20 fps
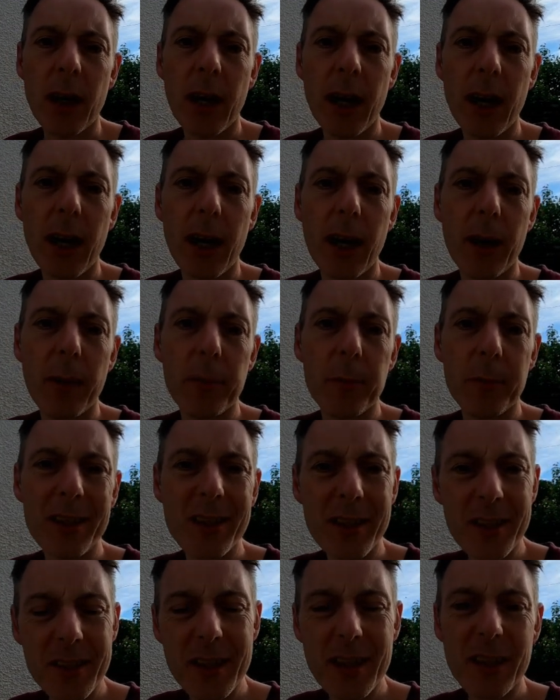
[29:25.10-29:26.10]

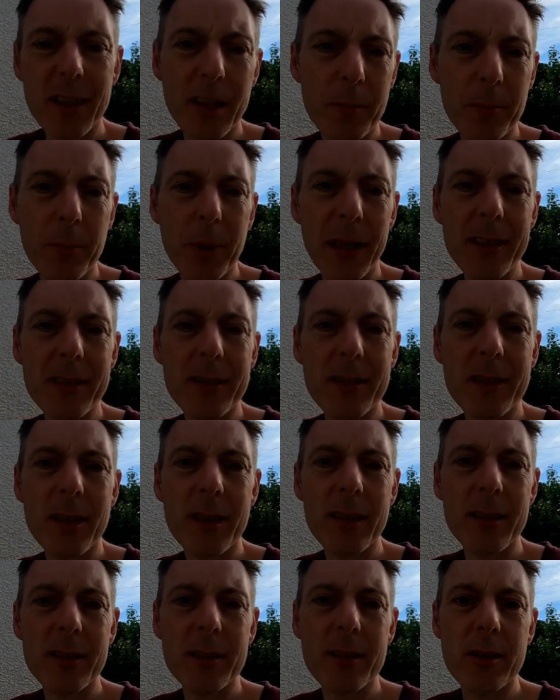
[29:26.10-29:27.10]
um, ceiling
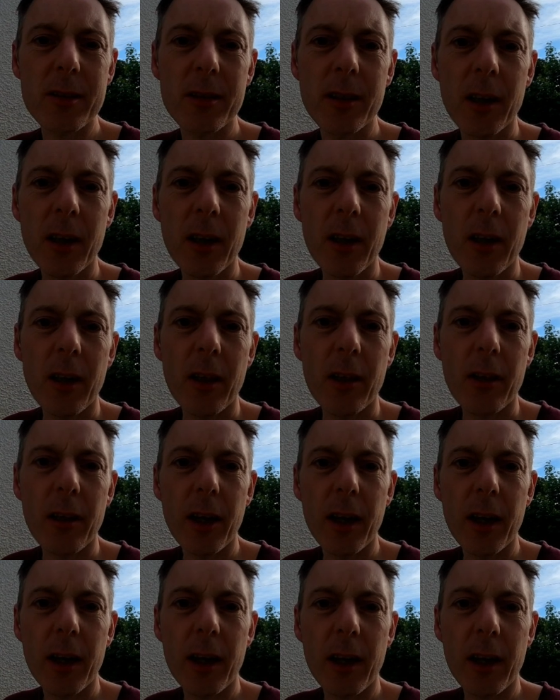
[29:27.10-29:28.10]
painted,
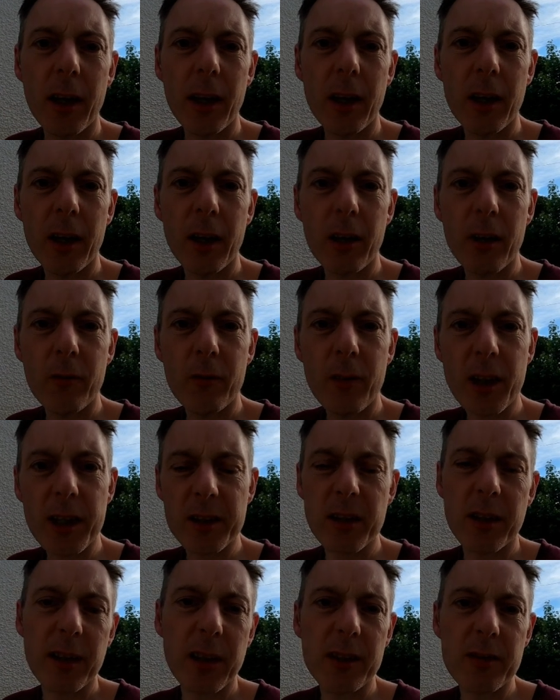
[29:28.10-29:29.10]
the
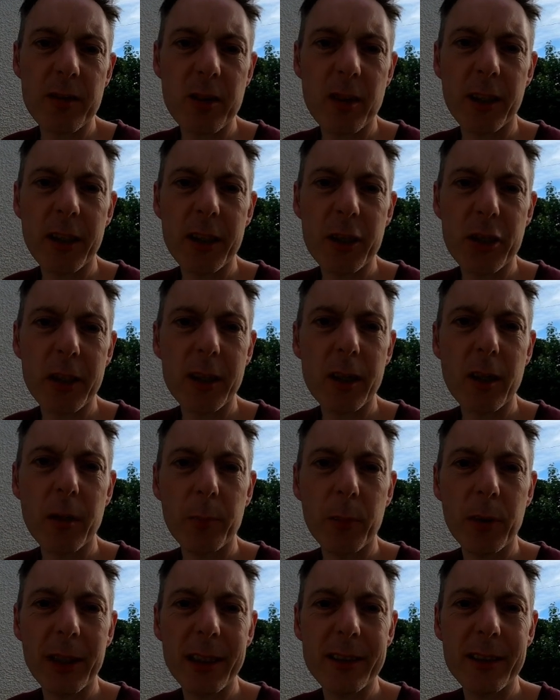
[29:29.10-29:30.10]
rest of the insulation
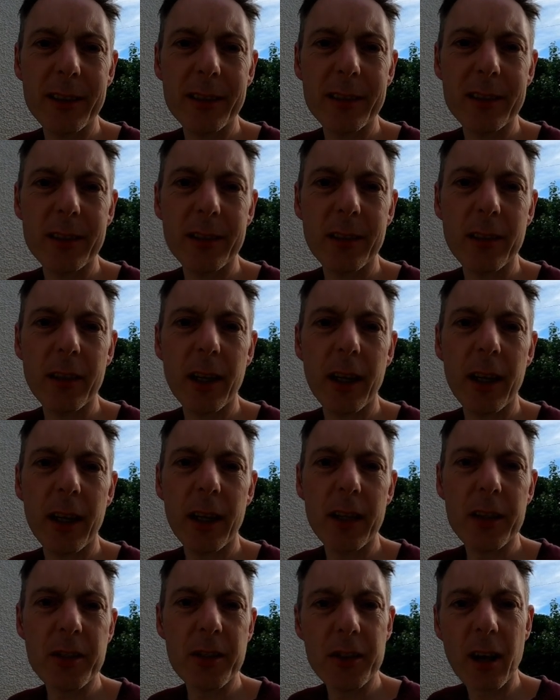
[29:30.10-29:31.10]
completed,
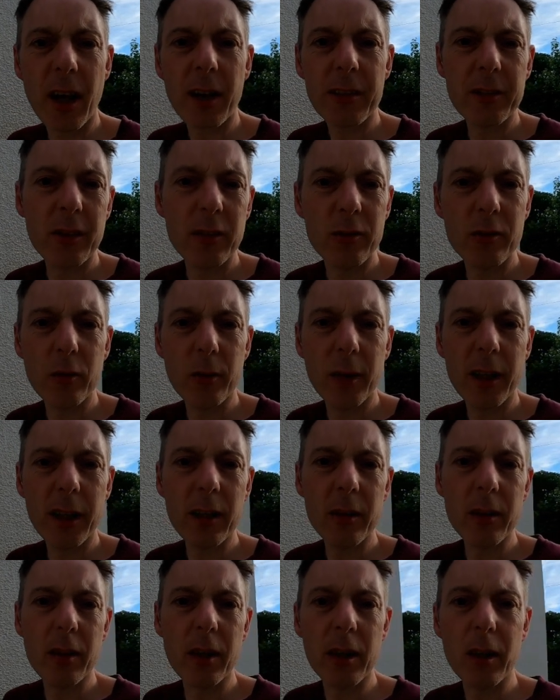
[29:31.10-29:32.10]
the started
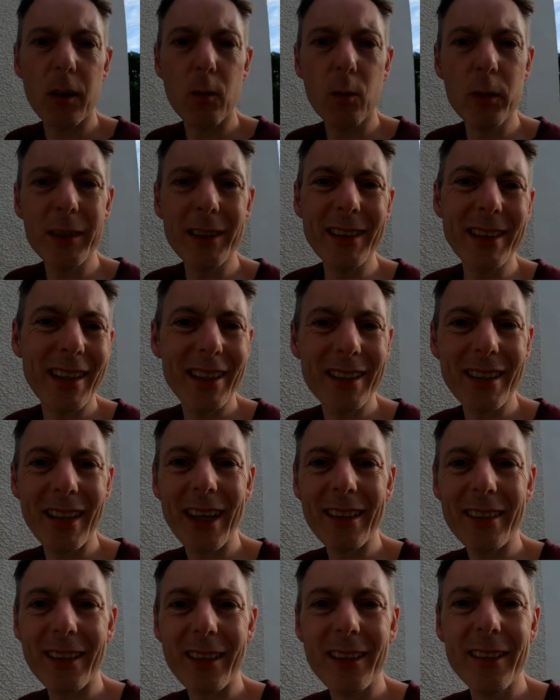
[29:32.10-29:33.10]
doing the wooden
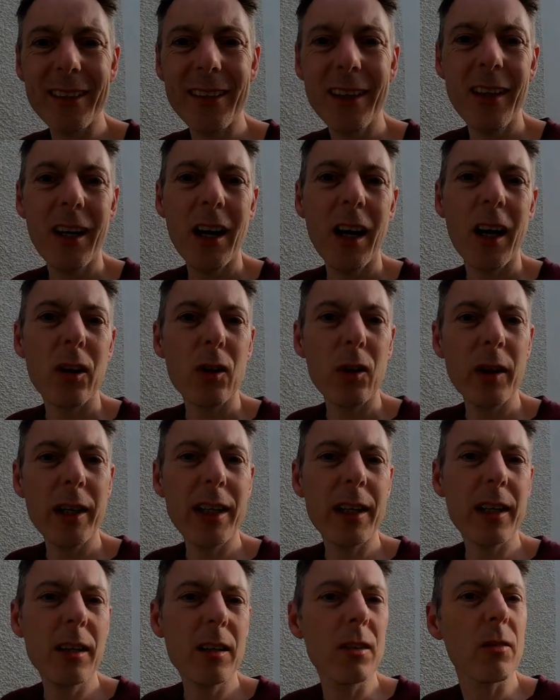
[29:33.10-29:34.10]
cladding,
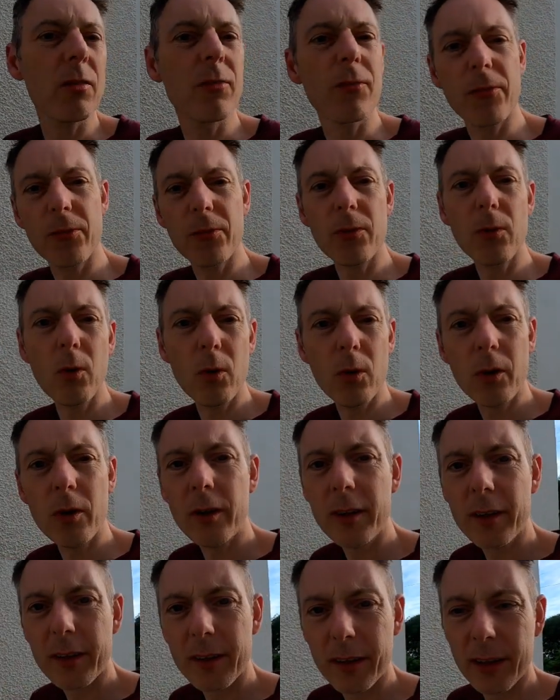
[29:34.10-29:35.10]
laying the
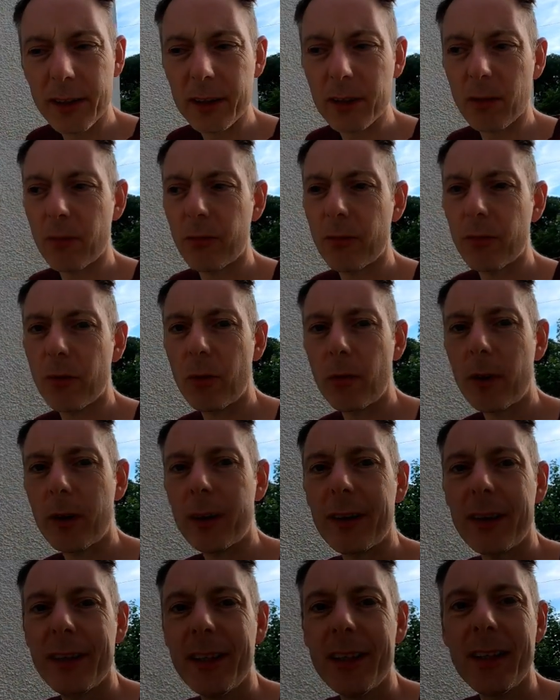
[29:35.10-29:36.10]
floor, the of
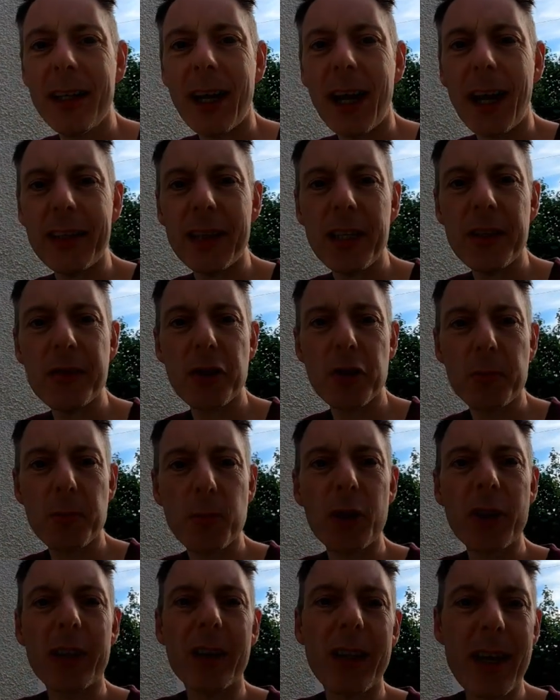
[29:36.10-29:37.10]
floor, and then just
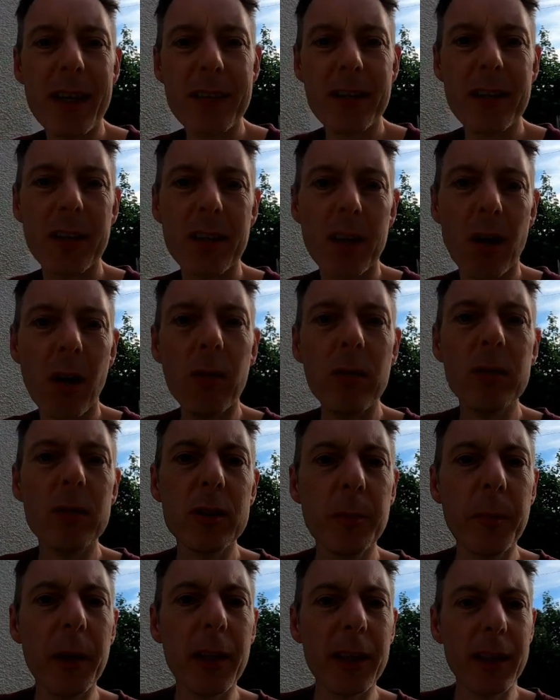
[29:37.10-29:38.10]
progressing
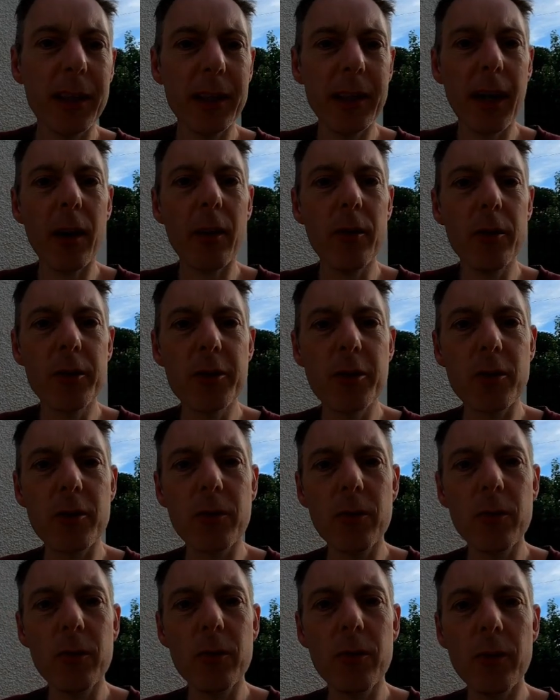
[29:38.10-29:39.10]
ultimately now
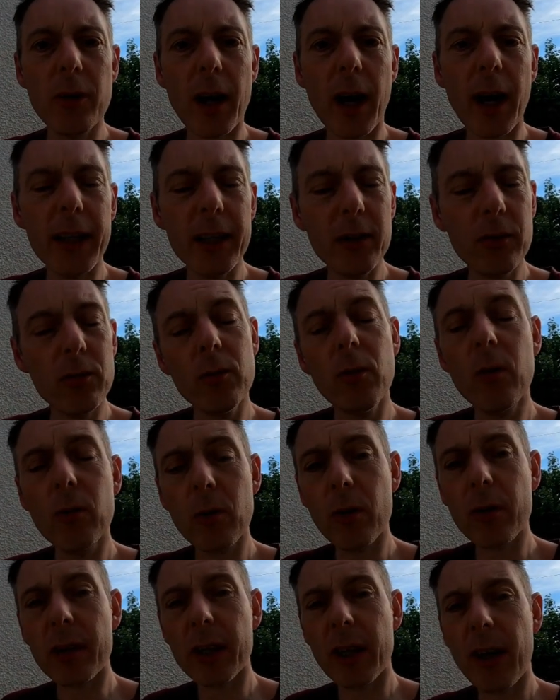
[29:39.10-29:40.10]
to I no
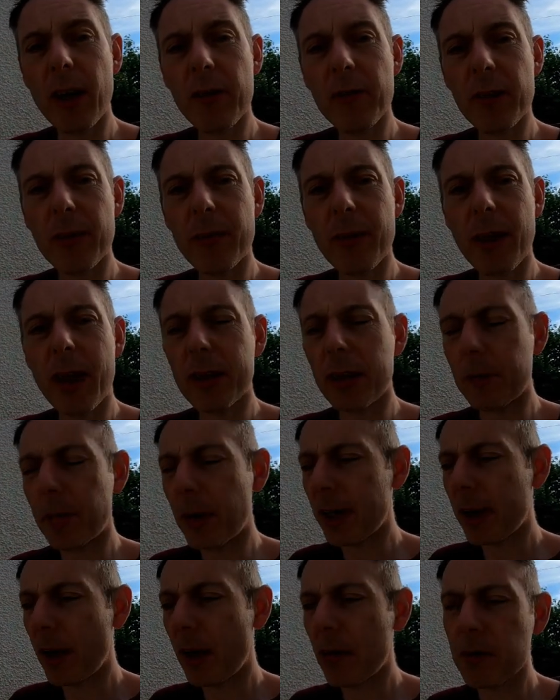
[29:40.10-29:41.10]
longer have the van at
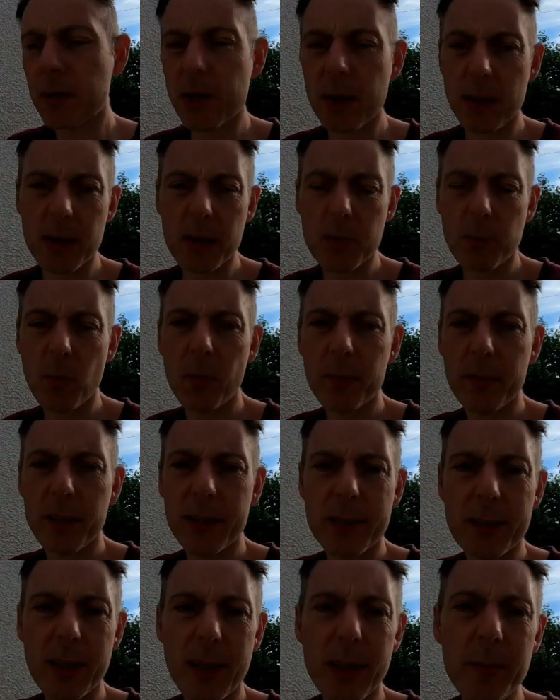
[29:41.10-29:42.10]
my house at this
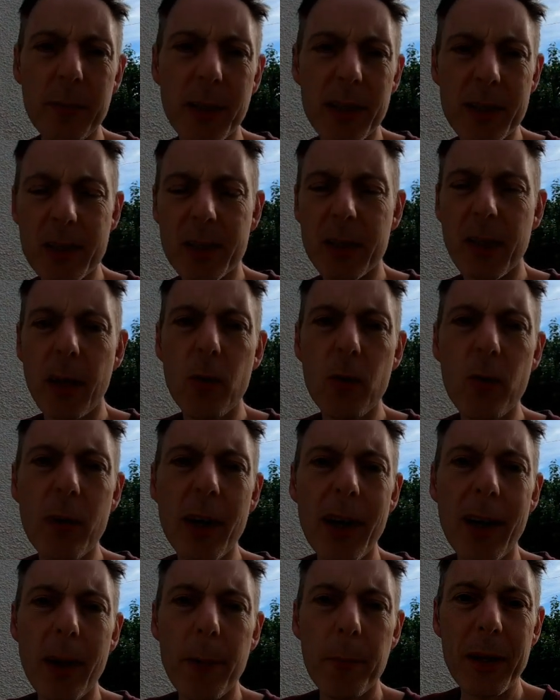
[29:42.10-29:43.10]
moment in time. It's now
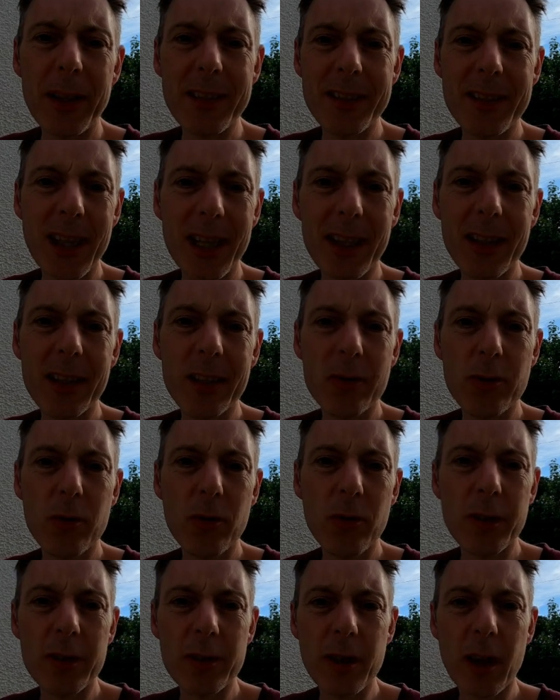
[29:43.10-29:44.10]
been taken
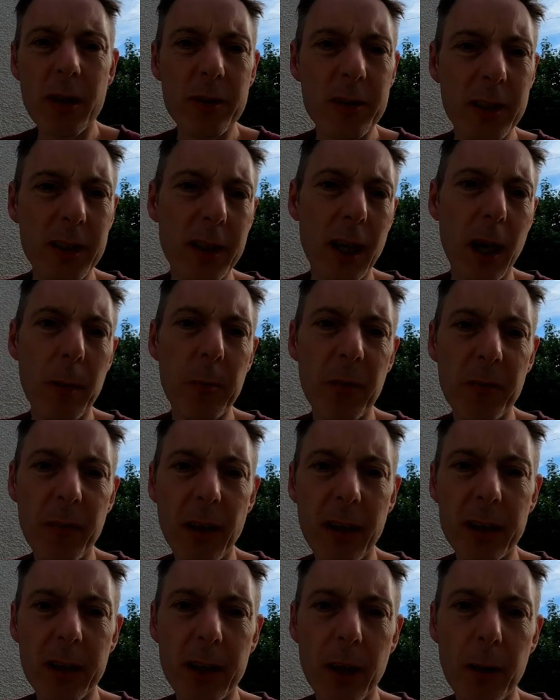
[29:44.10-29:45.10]
to the Tartan
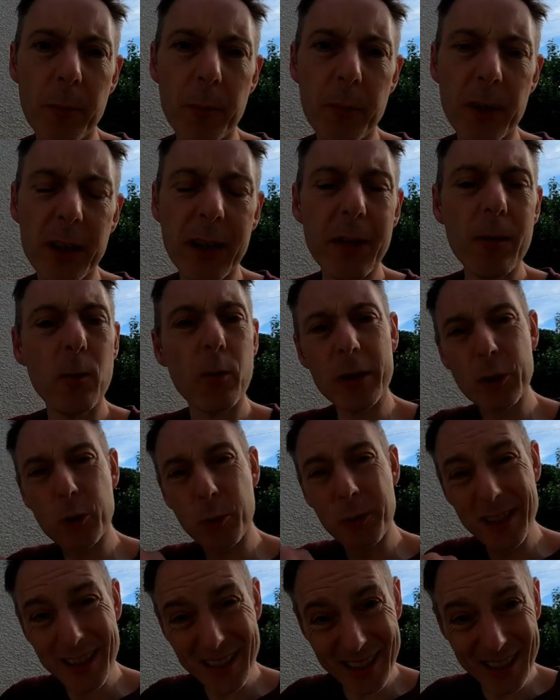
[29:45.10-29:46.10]
Campervan Company,
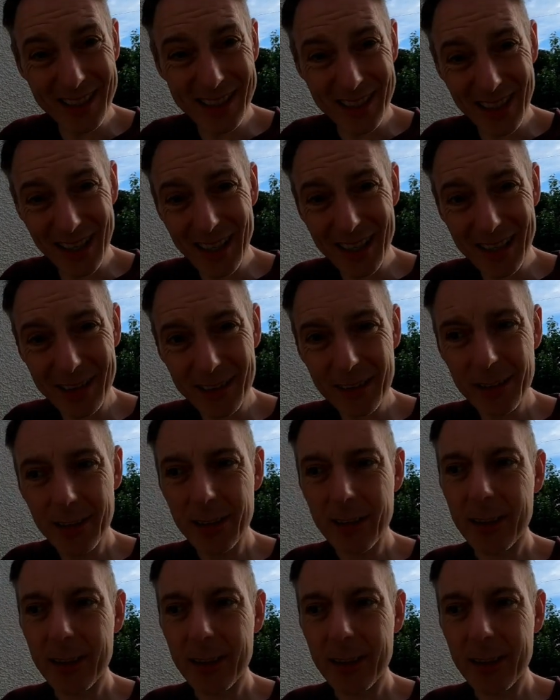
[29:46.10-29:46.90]
which was today.